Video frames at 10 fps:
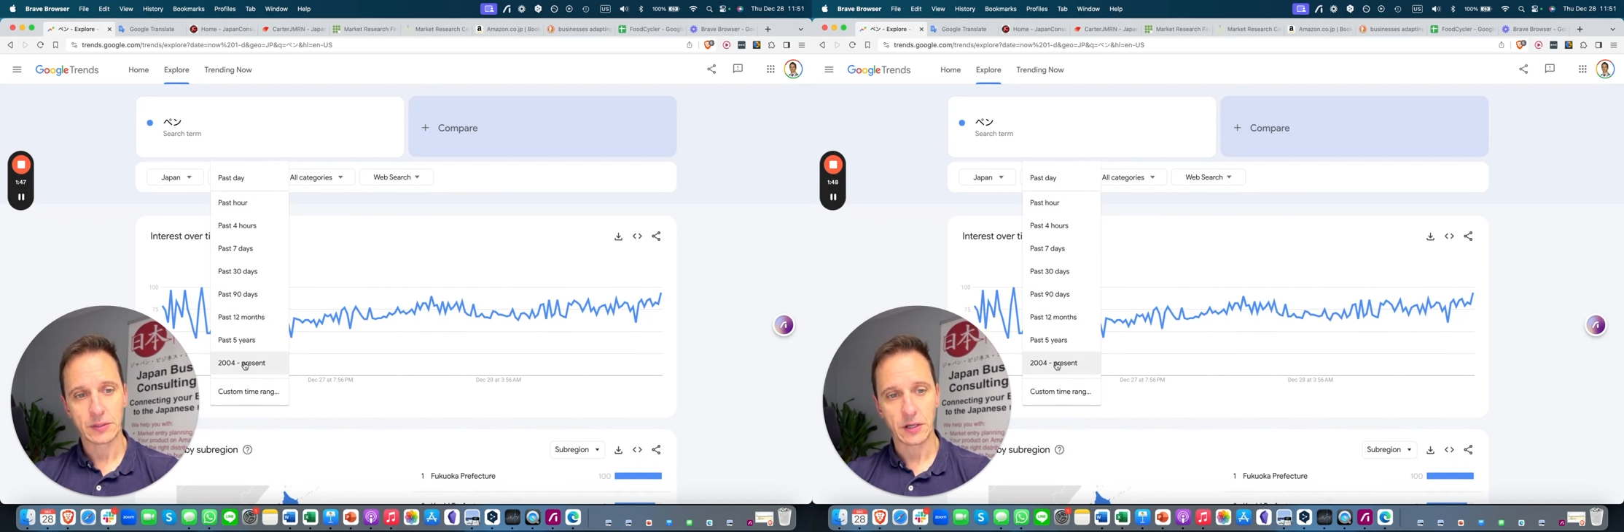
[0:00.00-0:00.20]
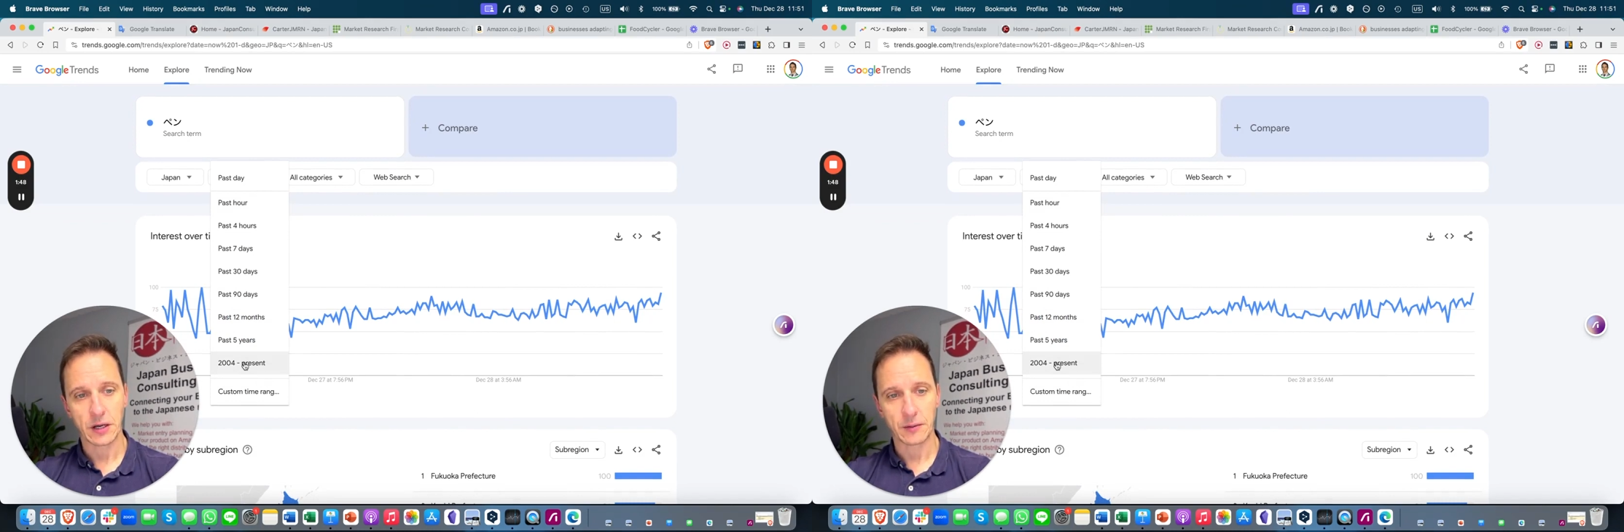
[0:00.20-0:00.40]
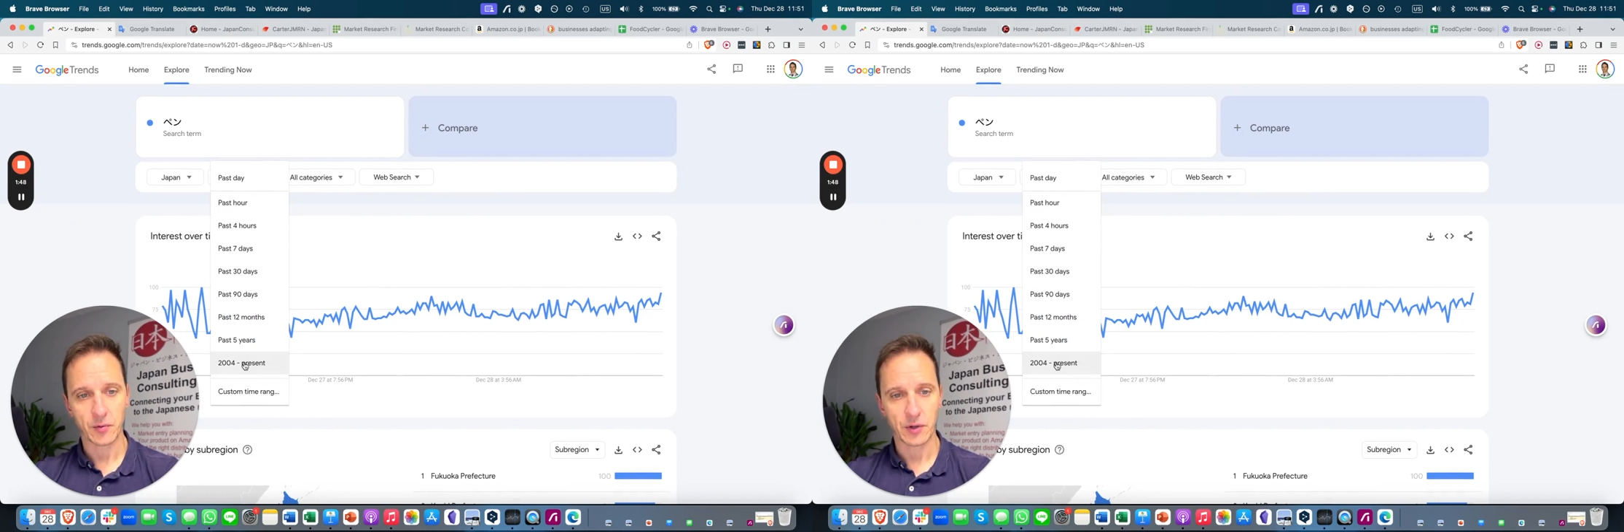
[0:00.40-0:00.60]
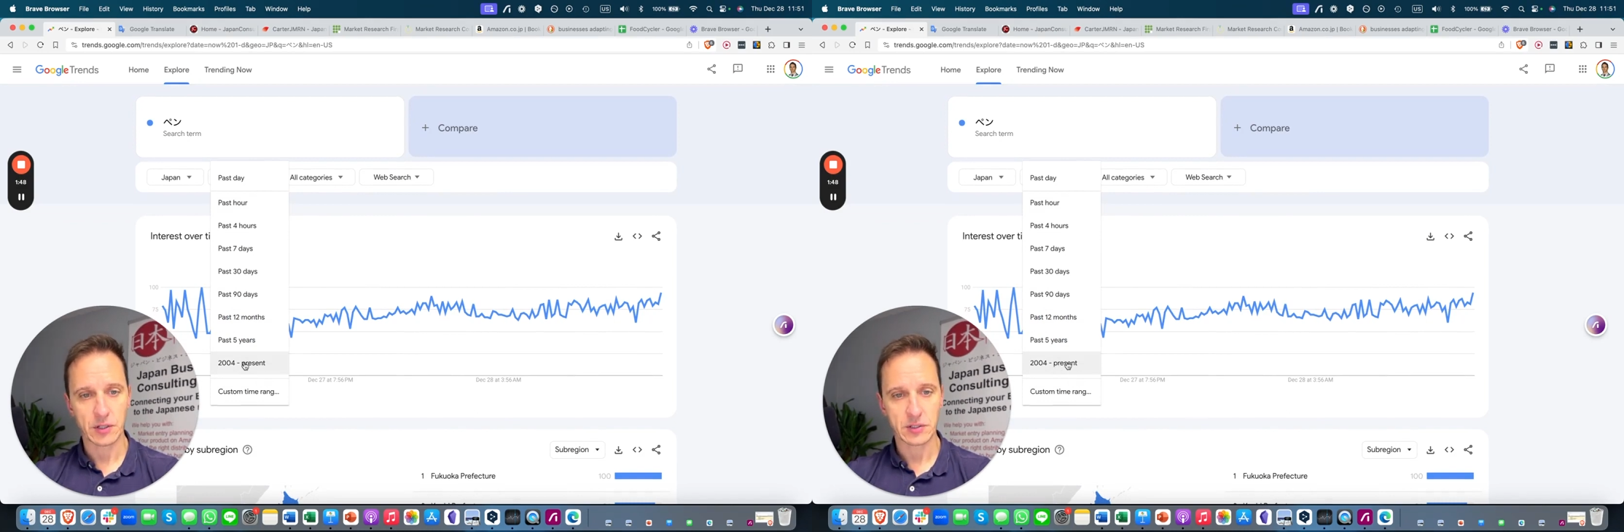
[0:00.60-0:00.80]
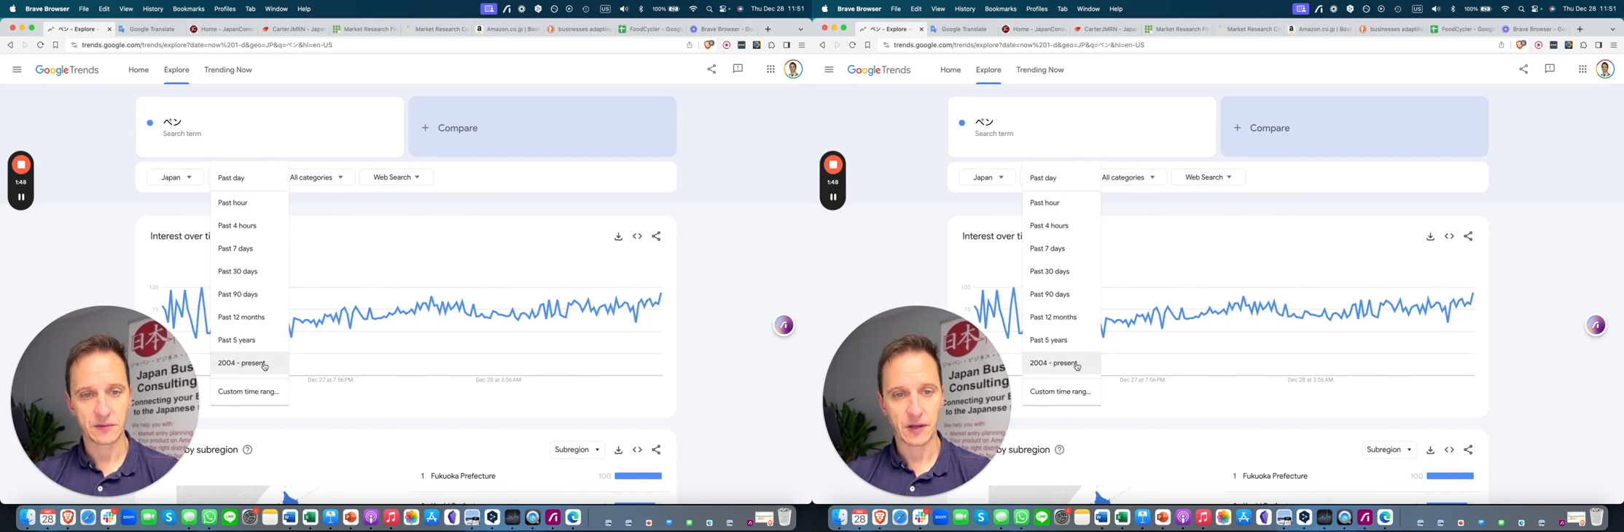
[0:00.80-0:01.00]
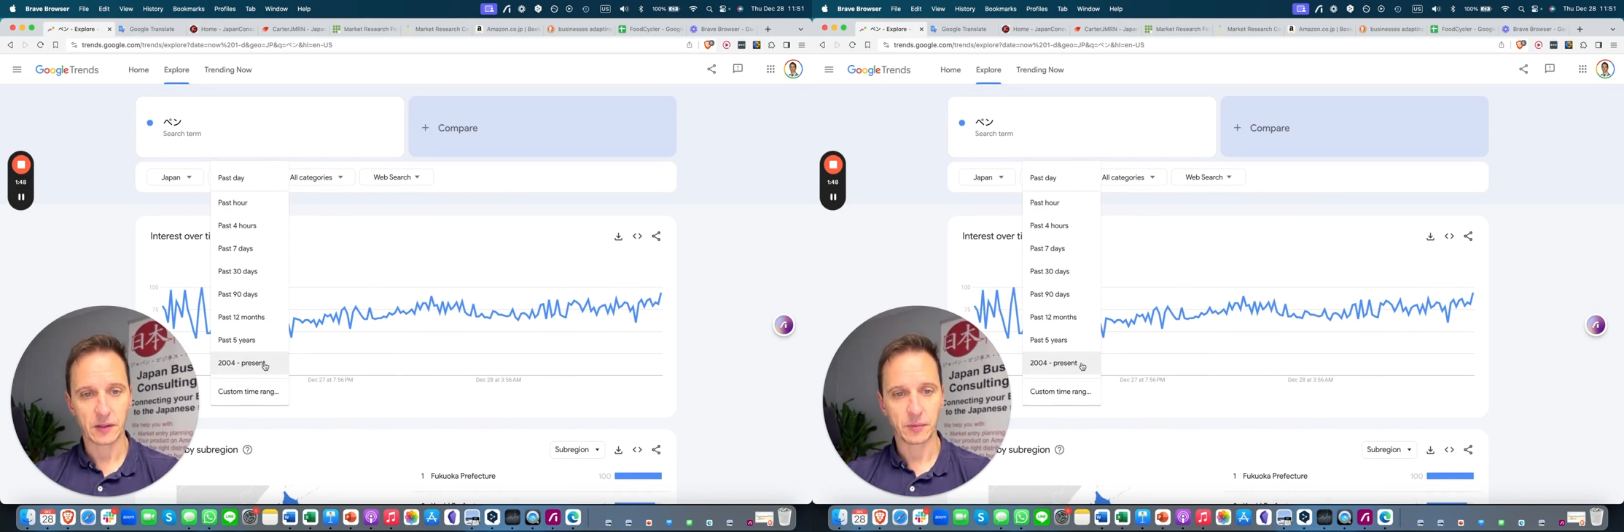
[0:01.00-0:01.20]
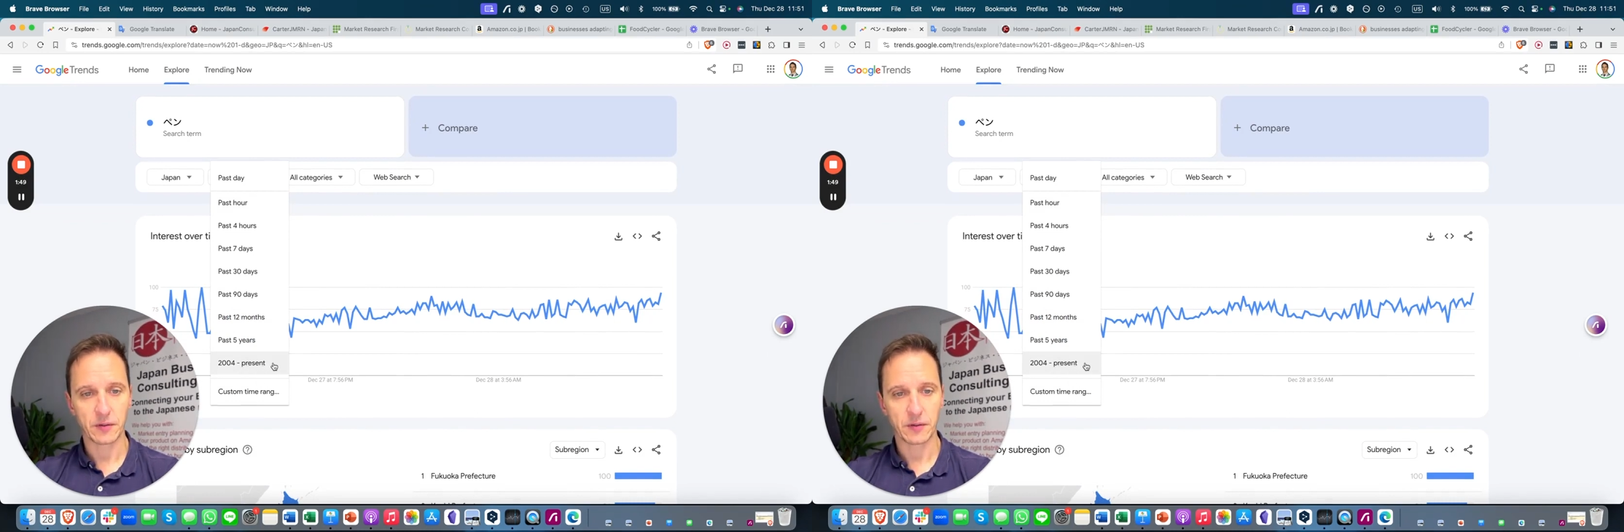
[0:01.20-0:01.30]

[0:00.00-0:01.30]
time horizon available.